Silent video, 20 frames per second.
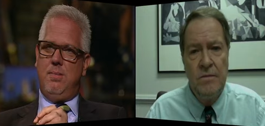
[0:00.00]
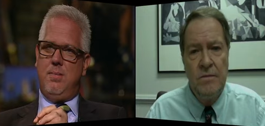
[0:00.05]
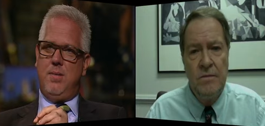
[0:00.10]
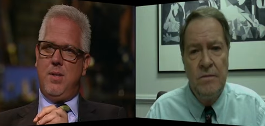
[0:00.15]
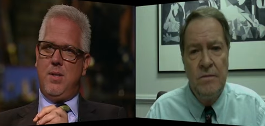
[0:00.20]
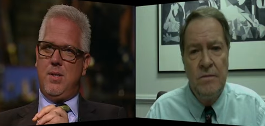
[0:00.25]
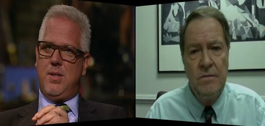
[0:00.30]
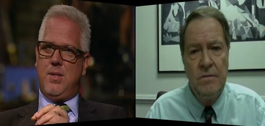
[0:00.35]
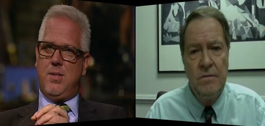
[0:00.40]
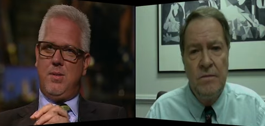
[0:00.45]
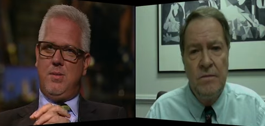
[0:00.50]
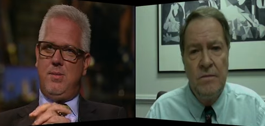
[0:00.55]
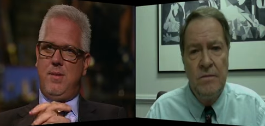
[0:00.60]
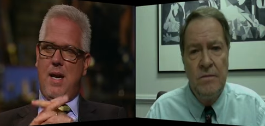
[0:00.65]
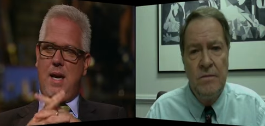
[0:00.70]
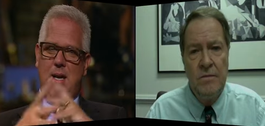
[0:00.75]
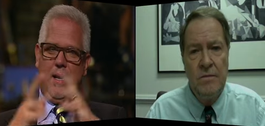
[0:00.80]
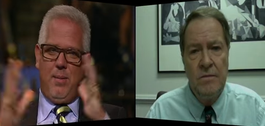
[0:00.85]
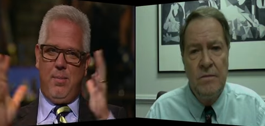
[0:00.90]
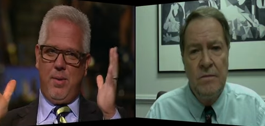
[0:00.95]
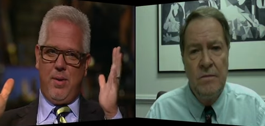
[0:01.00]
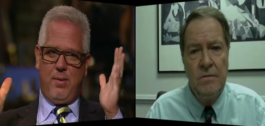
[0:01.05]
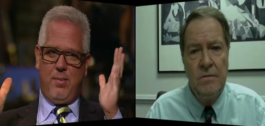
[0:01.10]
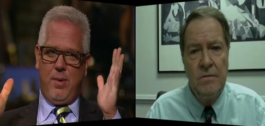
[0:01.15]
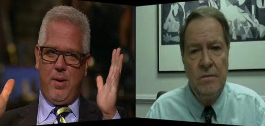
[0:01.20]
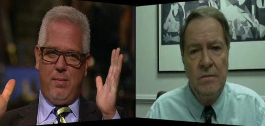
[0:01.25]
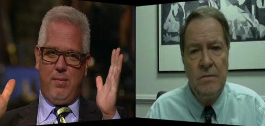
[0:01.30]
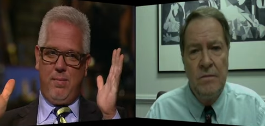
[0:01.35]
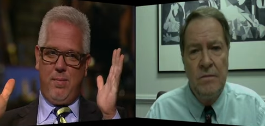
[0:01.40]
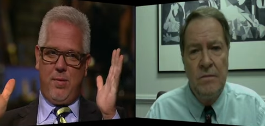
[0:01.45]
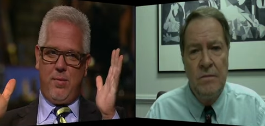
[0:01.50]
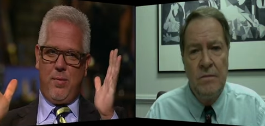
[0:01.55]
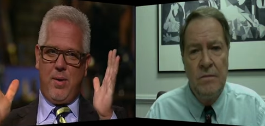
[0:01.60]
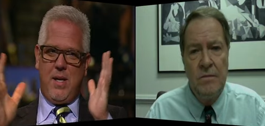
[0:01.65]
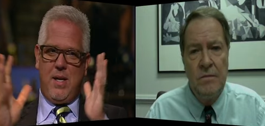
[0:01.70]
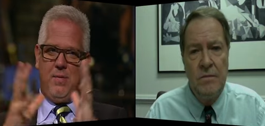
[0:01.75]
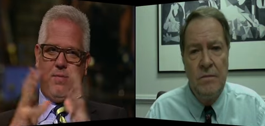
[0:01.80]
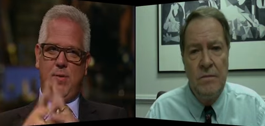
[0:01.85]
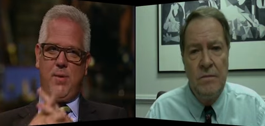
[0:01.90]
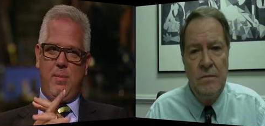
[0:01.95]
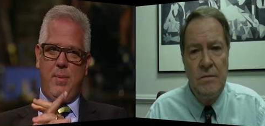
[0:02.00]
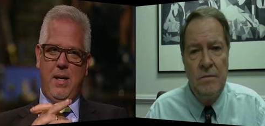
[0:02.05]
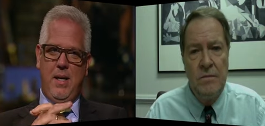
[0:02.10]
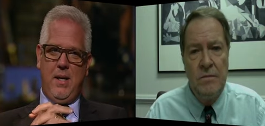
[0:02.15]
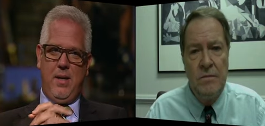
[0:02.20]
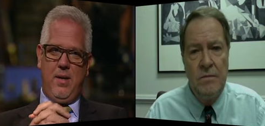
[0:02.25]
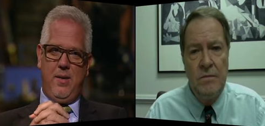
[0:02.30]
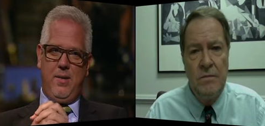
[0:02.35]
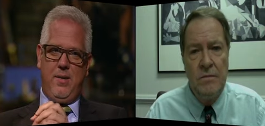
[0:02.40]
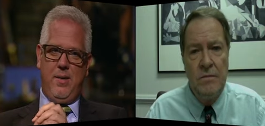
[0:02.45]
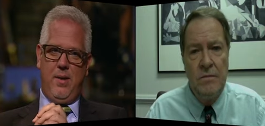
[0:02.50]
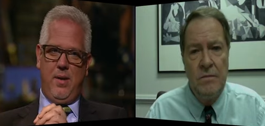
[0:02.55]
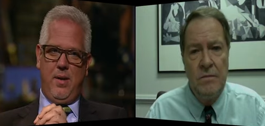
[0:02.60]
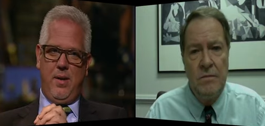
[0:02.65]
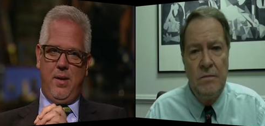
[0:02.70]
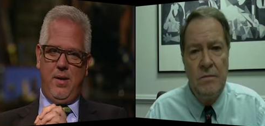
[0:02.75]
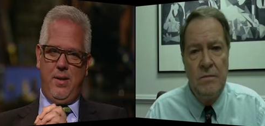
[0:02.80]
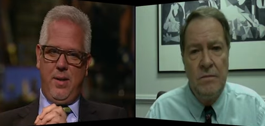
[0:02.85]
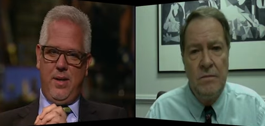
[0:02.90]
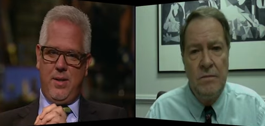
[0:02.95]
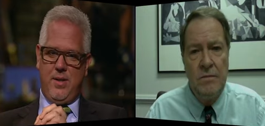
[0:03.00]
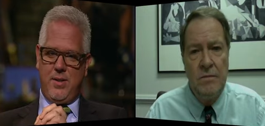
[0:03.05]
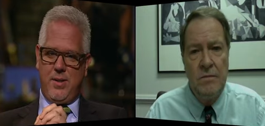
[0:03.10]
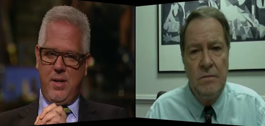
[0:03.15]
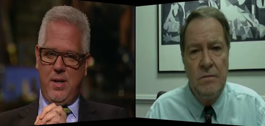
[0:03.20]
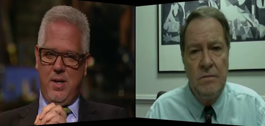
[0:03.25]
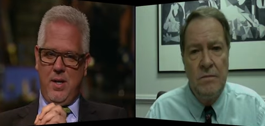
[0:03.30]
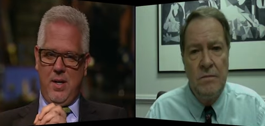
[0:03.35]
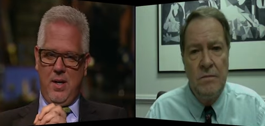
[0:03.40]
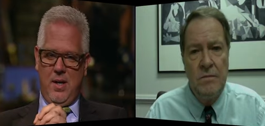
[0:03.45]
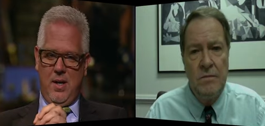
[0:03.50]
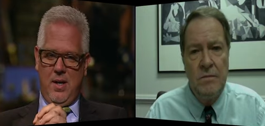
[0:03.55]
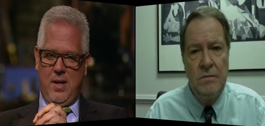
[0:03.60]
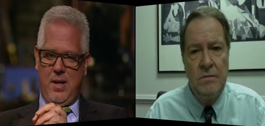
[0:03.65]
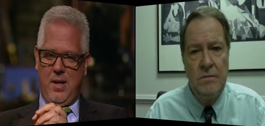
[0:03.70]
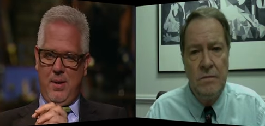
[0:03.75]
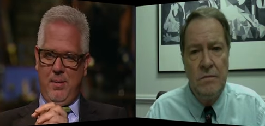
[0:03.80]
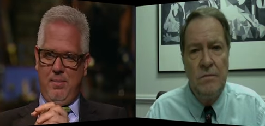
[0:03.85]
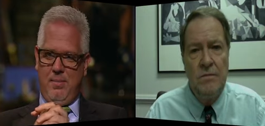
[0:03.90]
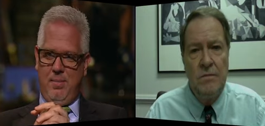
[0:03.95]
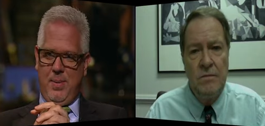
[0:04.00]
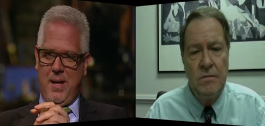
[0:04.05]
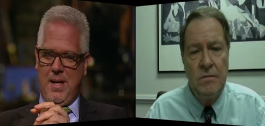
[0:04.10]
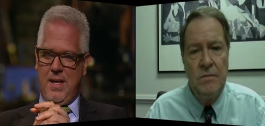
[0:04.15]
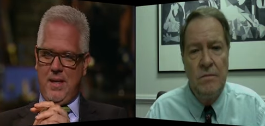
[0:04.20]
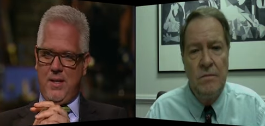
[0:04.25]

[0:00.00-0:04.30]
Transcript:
Speaker 1: this is day number what three for me on on this um, paying